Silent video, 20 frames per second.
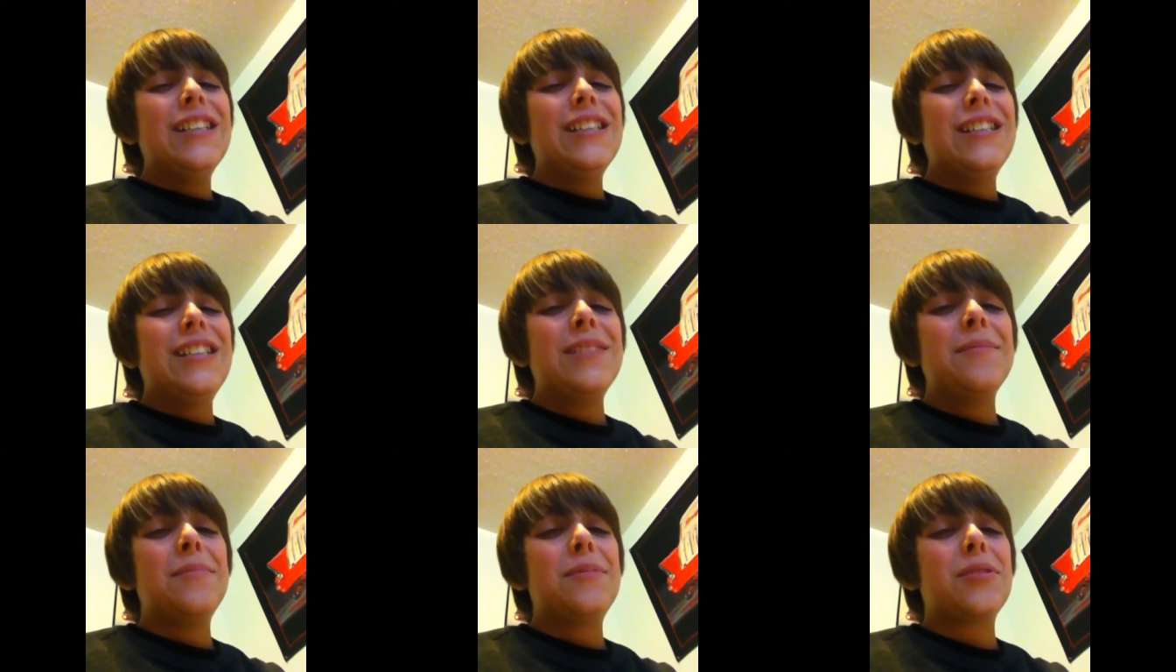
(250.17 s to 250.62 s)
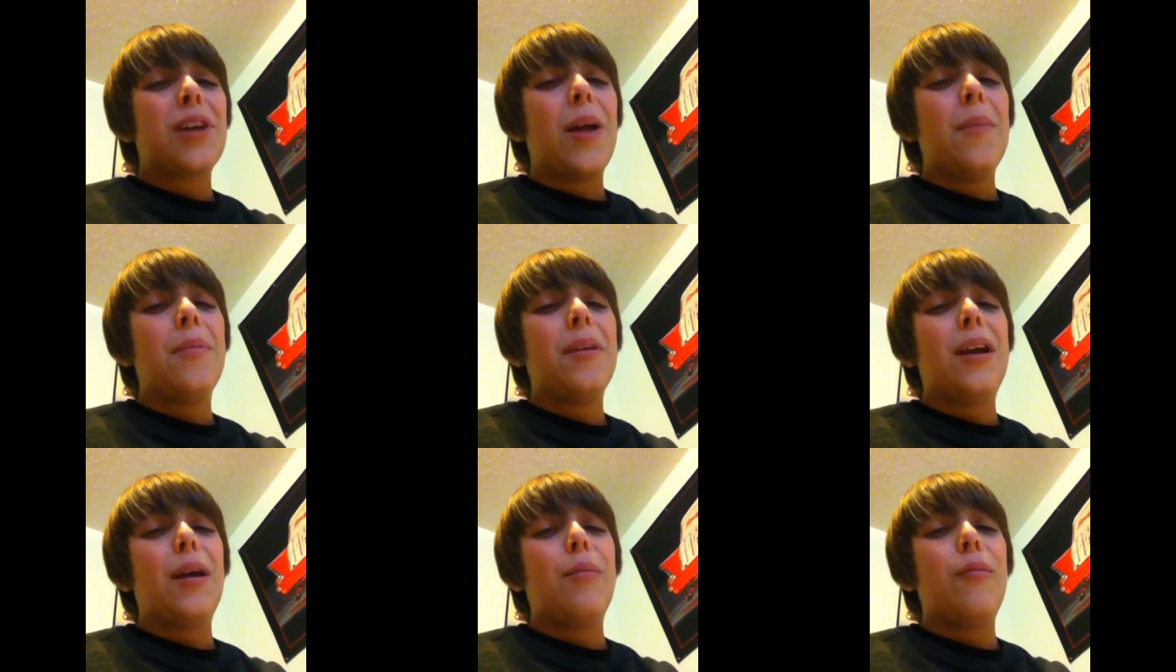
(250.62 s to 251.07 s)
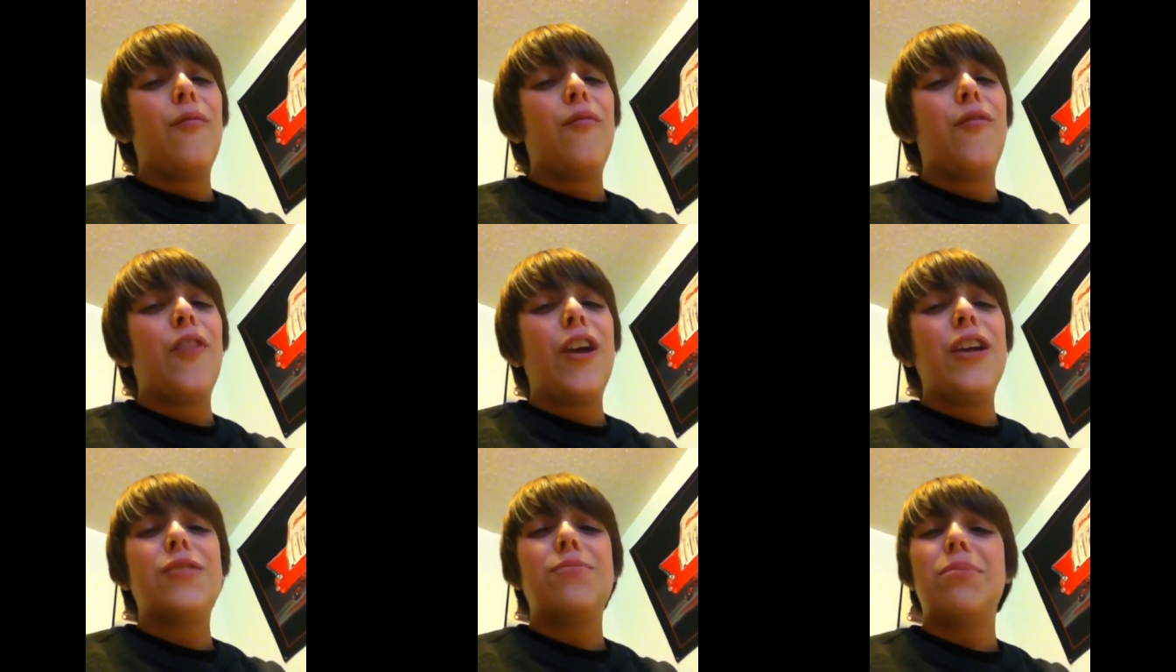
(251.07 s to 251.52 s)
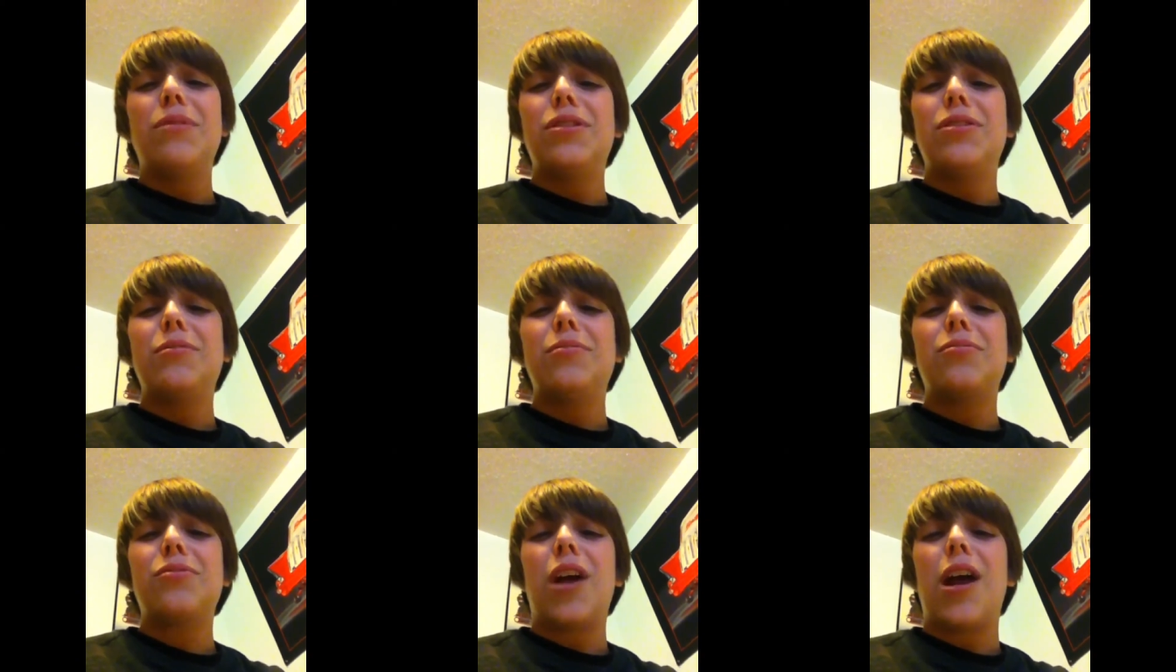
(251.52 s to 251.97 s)
subscribe, become a face,
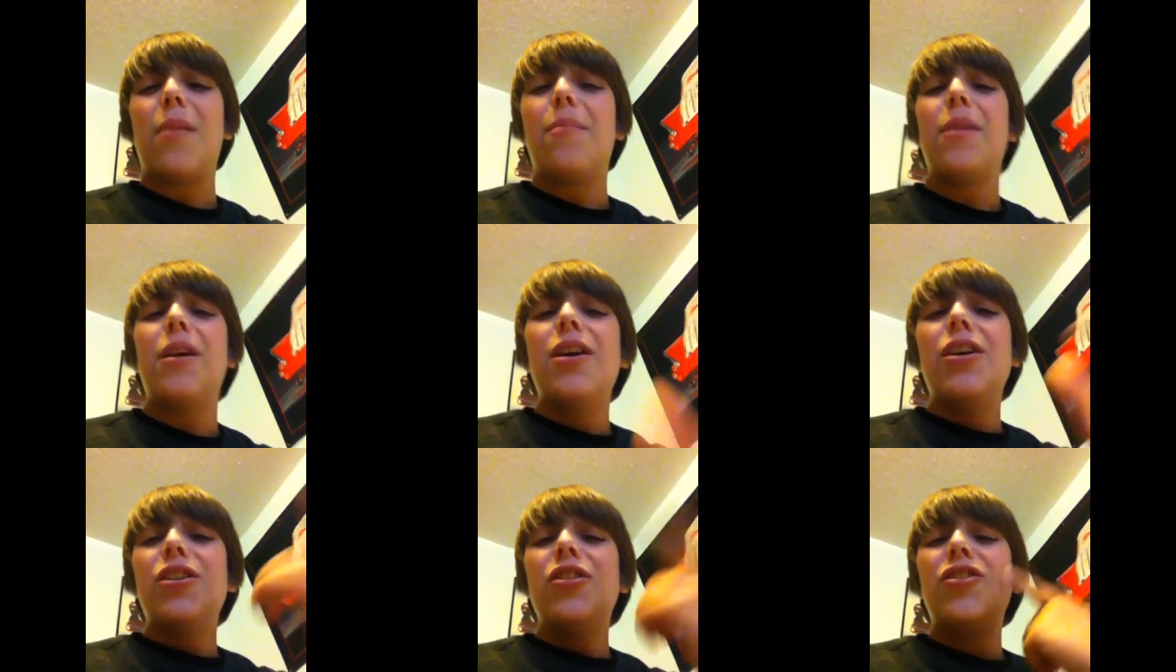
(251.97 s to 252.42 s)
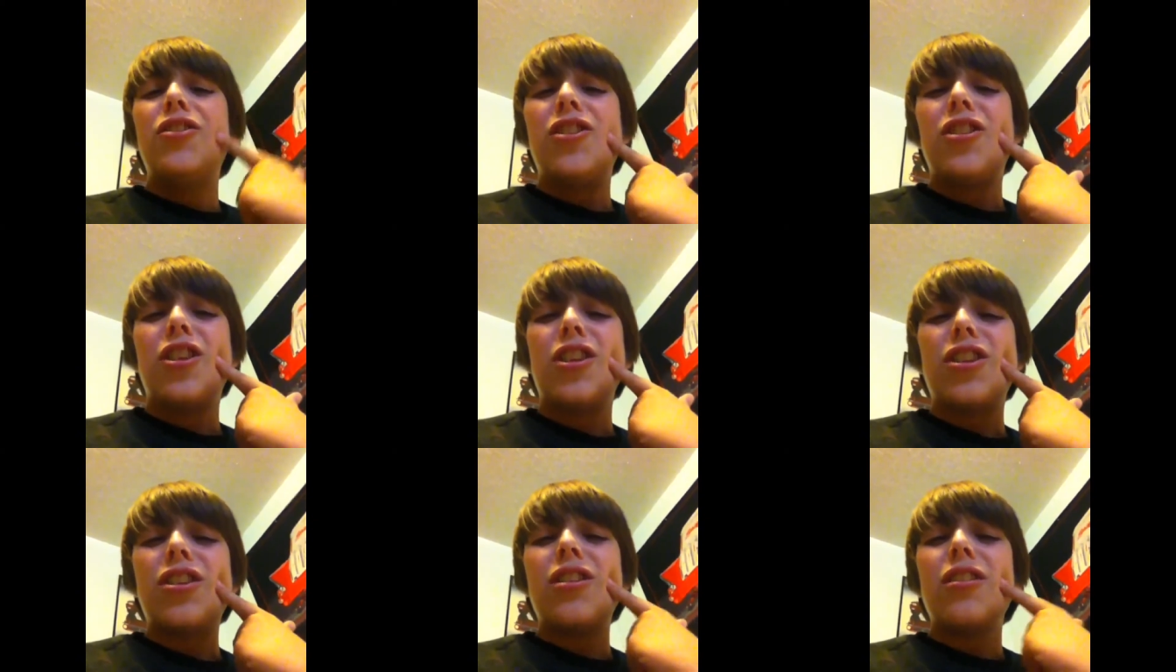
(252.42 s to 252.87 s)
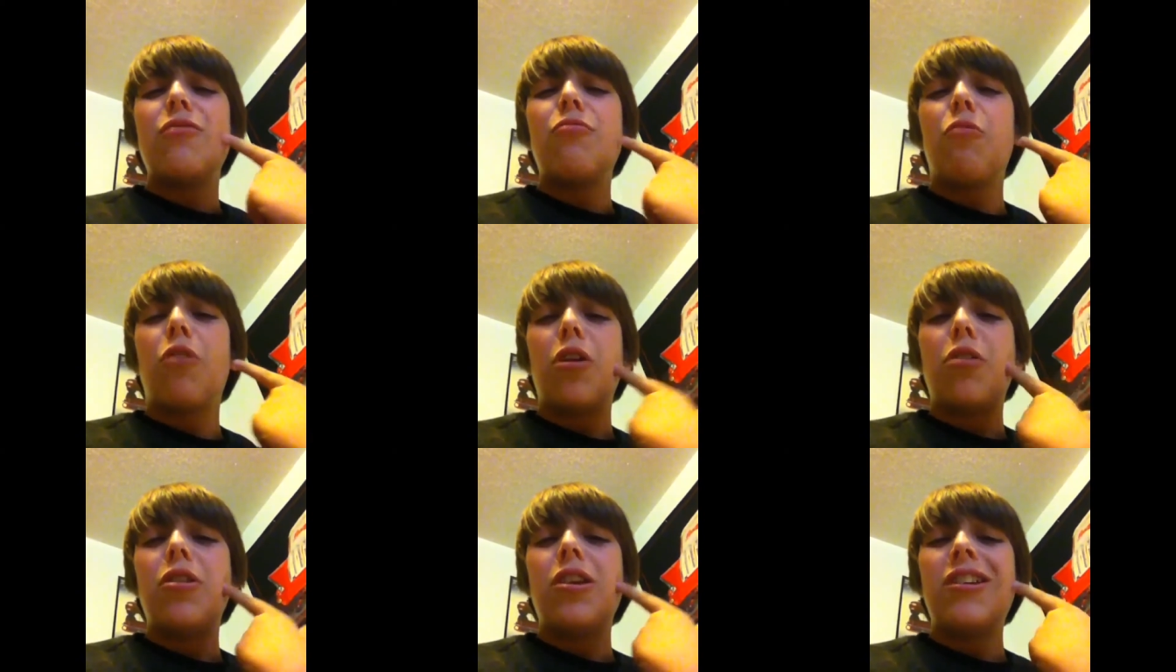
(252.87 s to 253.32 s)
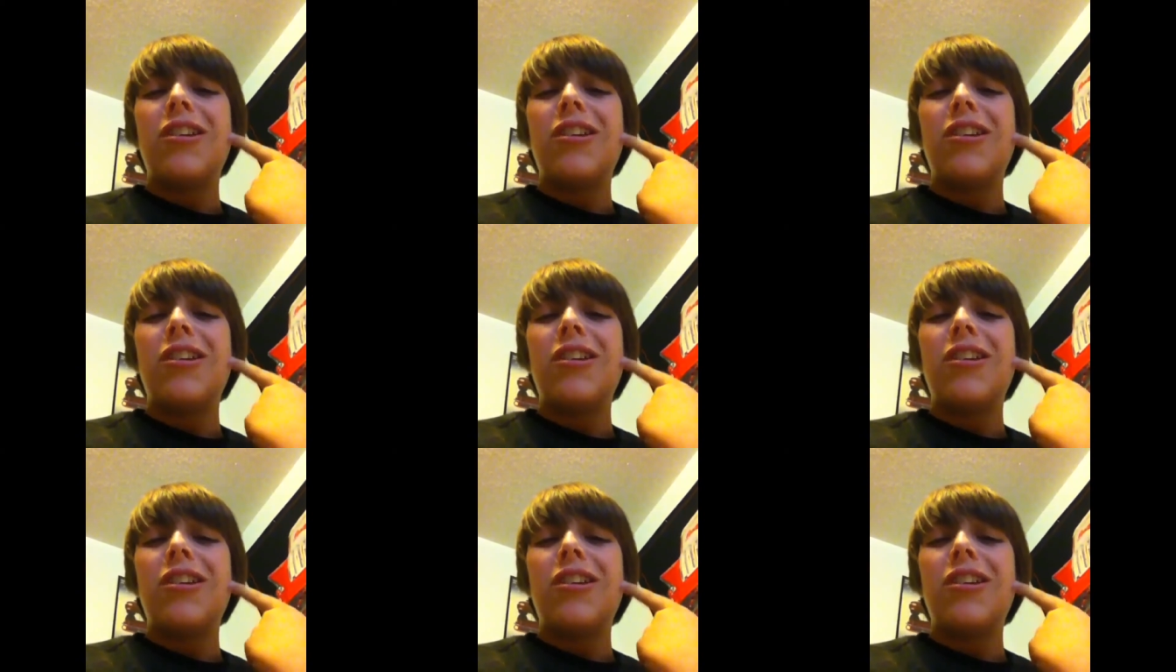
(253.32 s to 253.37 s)
please subscribe. You see this? One of